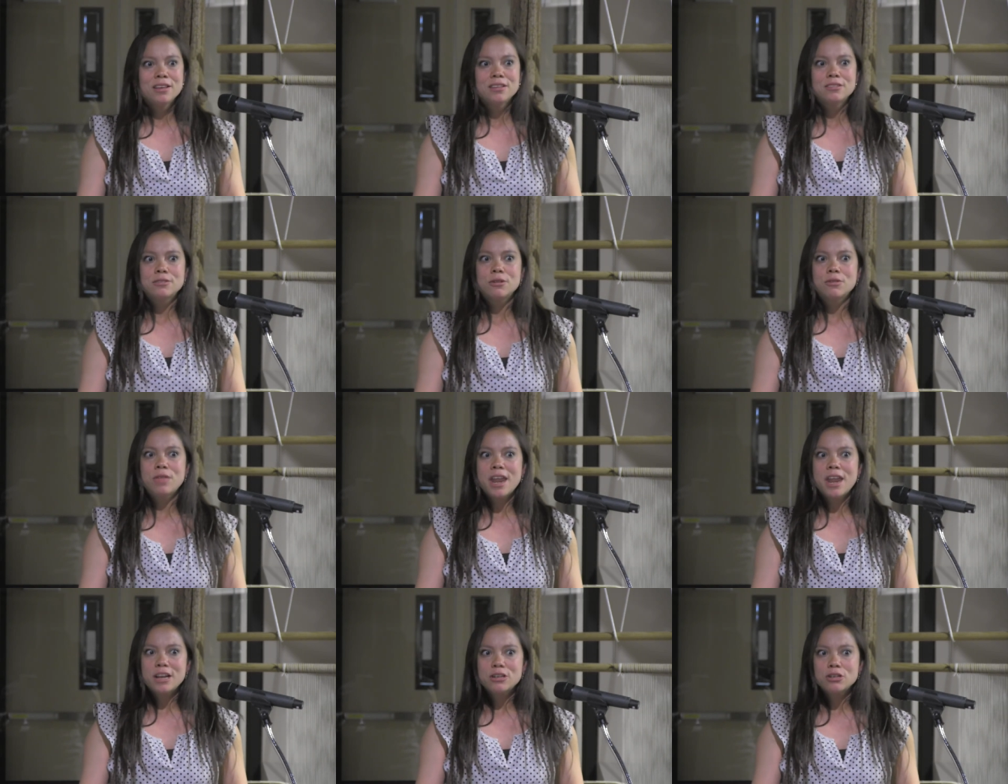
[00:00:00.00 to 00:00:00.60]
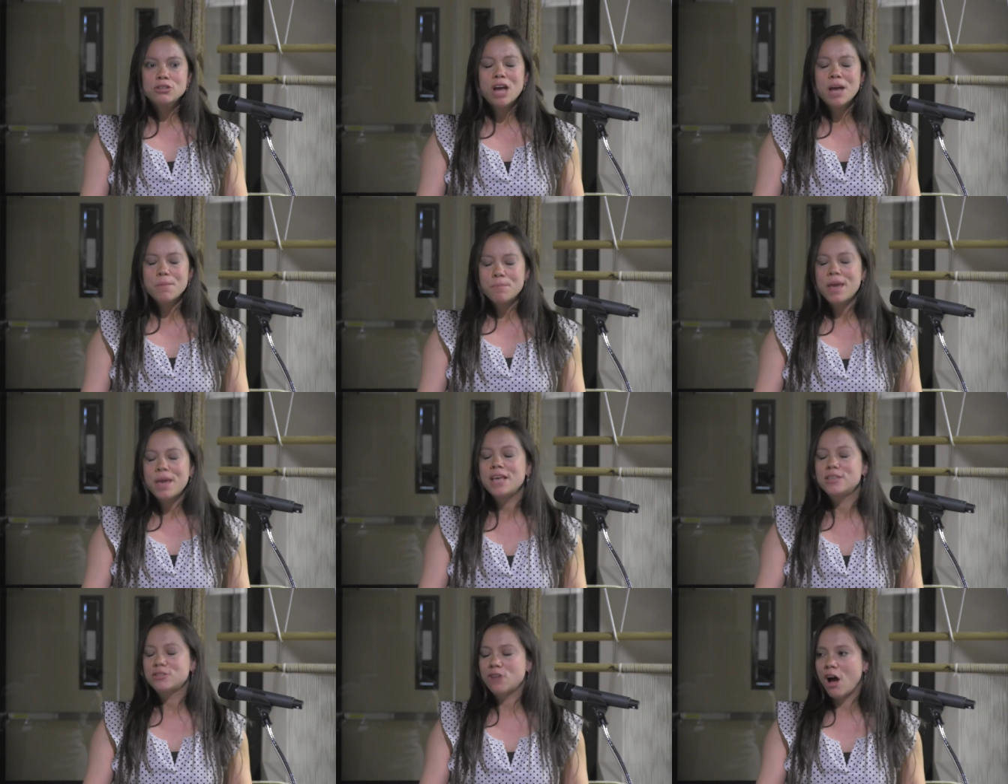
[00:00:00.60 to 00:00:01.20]
So that extra time
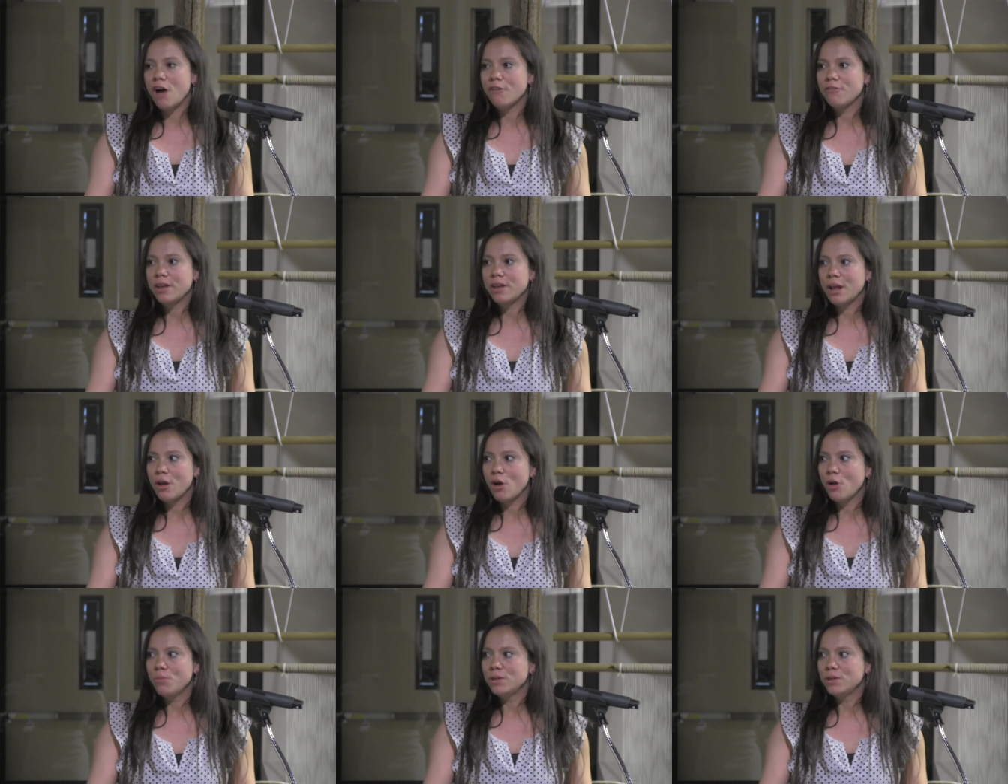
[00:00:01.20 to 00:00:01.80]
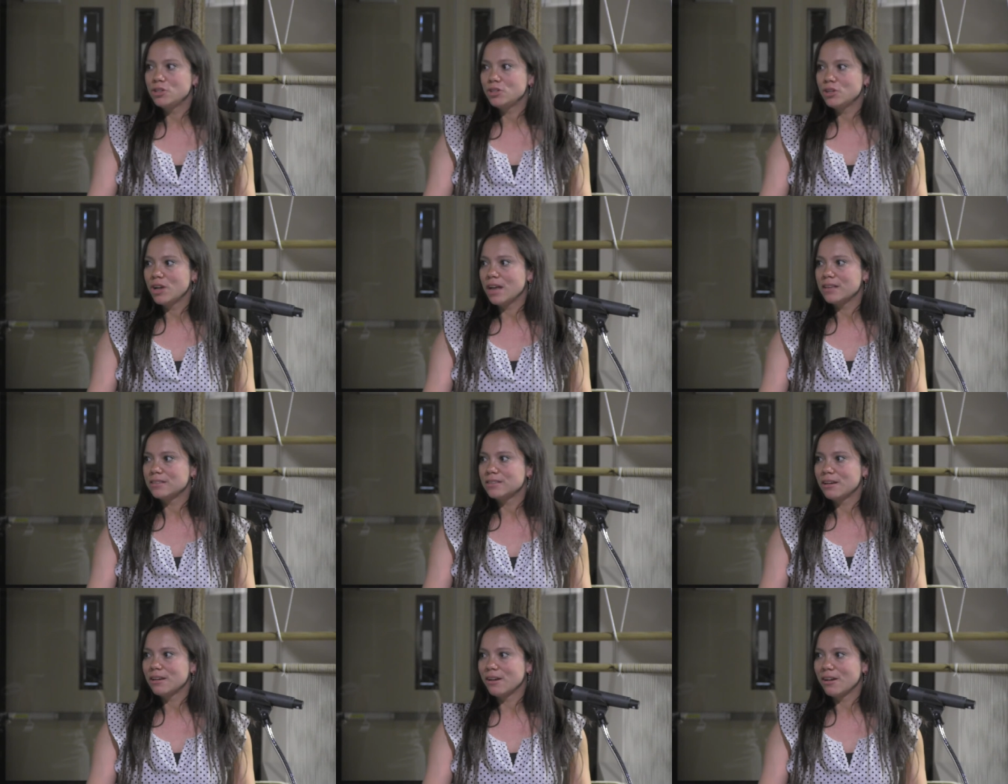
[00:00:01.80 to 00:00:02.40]
pays off, and I hope that you
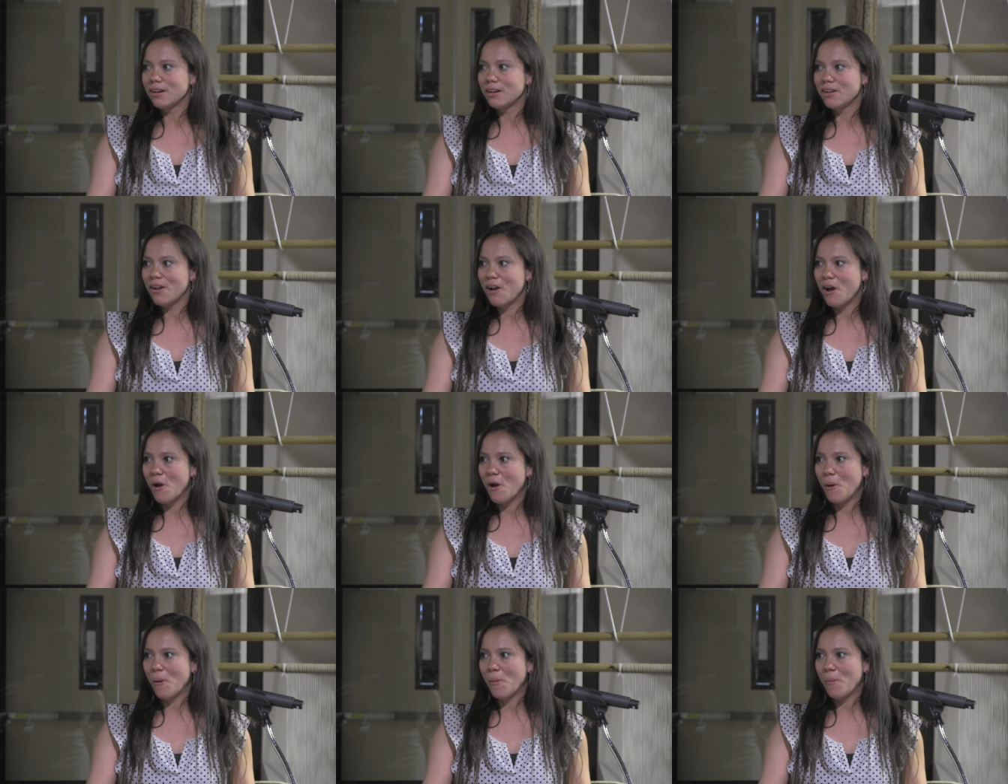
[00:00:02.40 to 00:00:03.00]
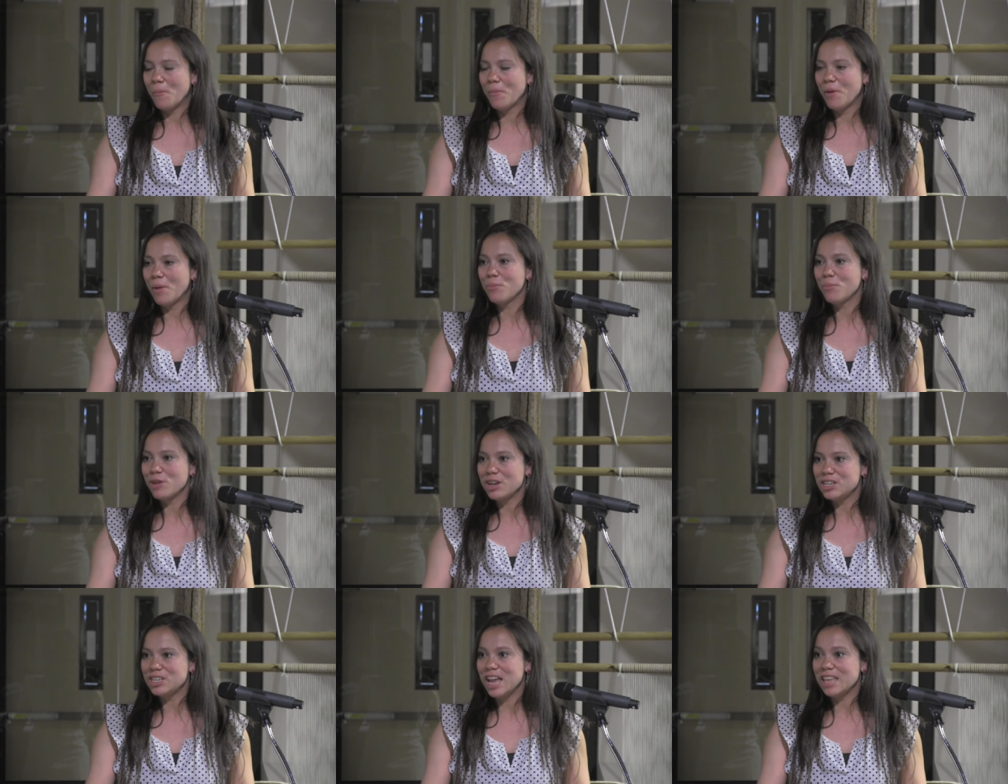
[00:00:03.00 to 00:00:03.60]
guys
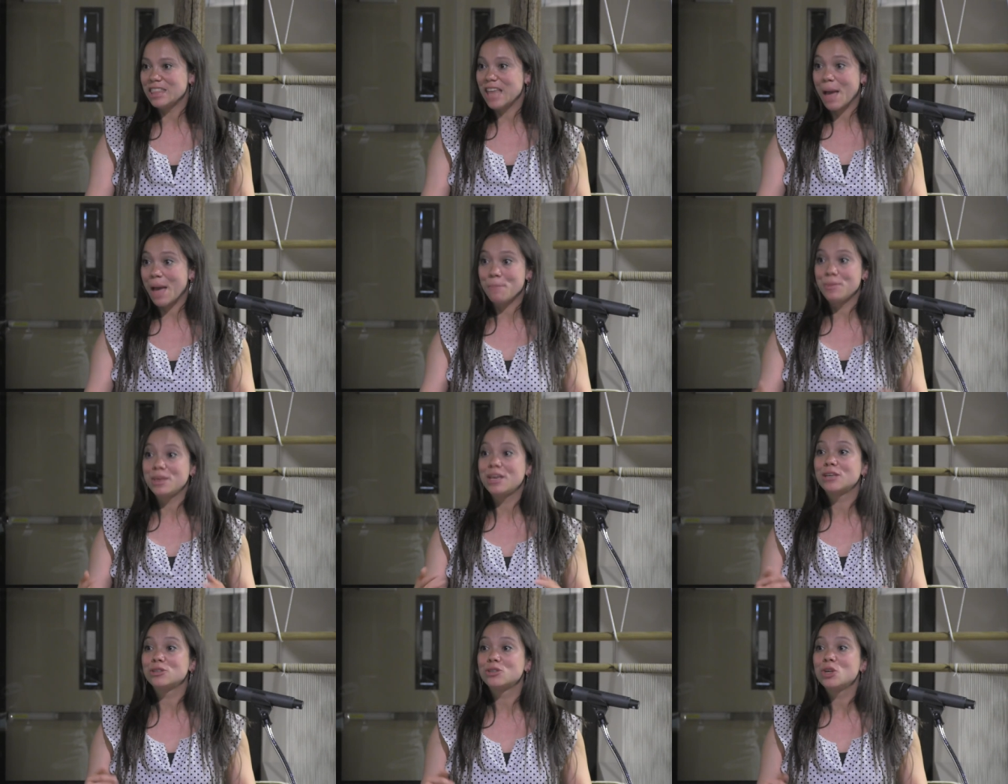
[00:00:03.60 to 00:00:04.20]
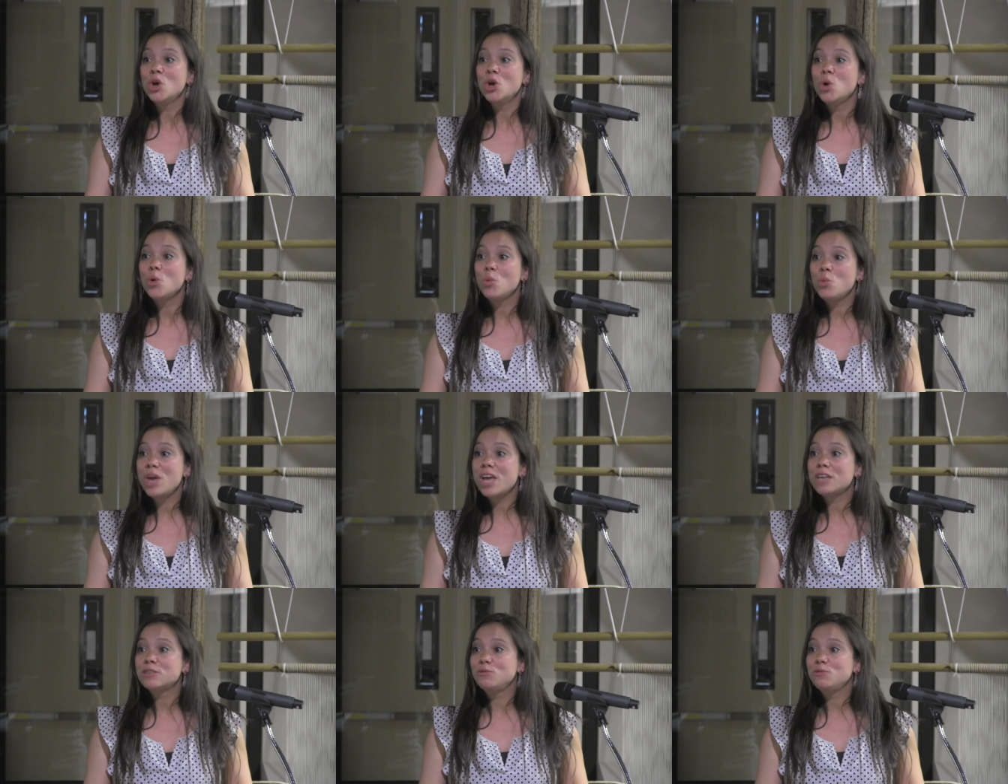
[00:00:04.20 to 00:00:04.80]
appreciate that because
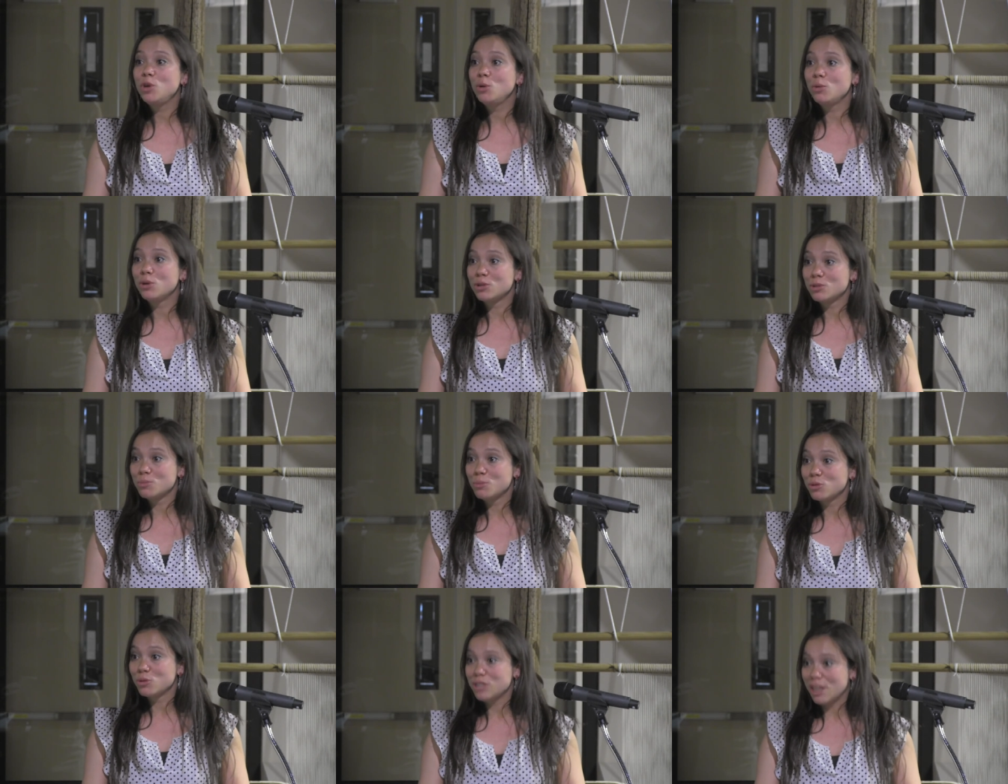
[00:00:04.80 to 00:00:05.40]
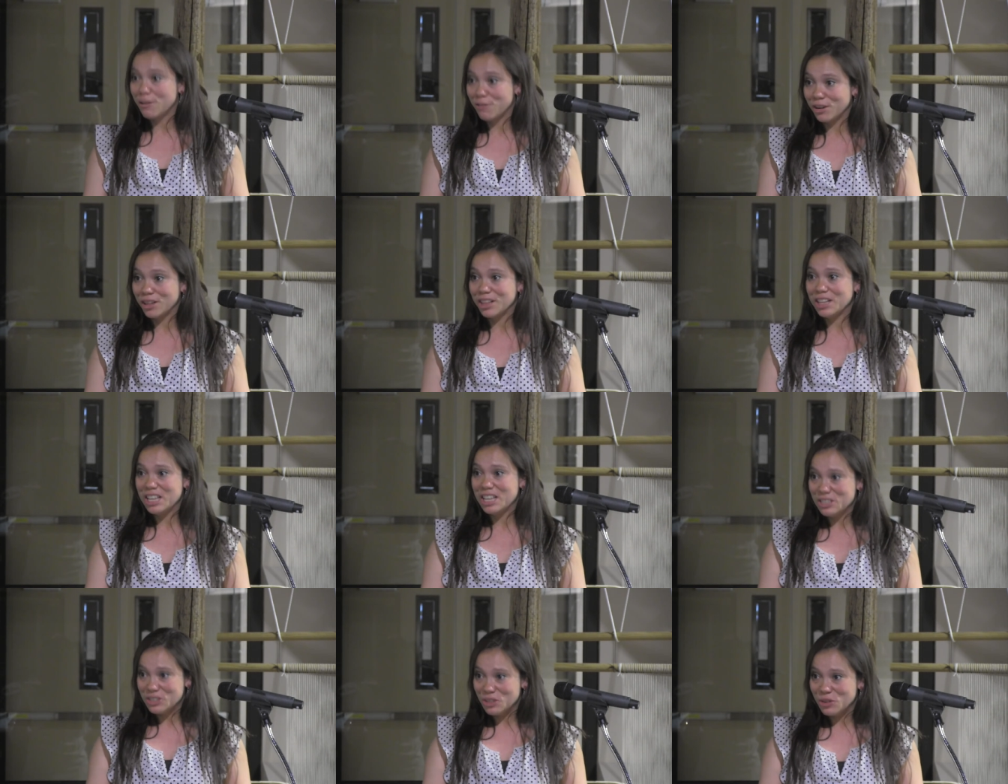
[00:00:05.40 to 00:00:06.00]
we as viewers we
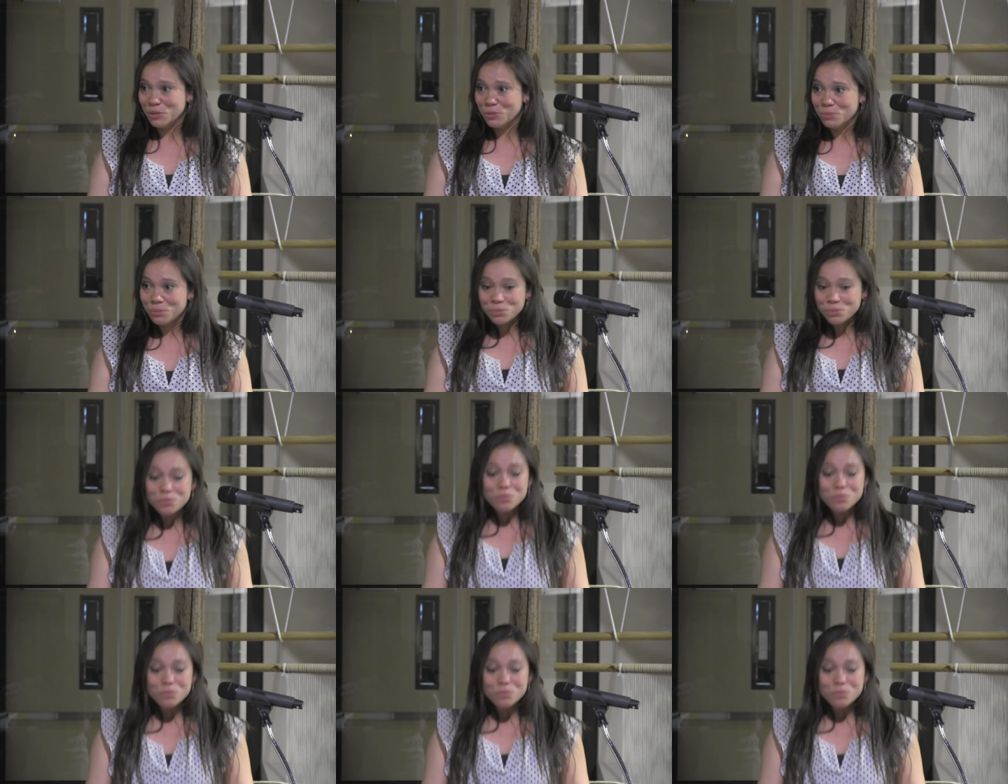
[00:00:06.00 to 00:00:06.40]
definitely do.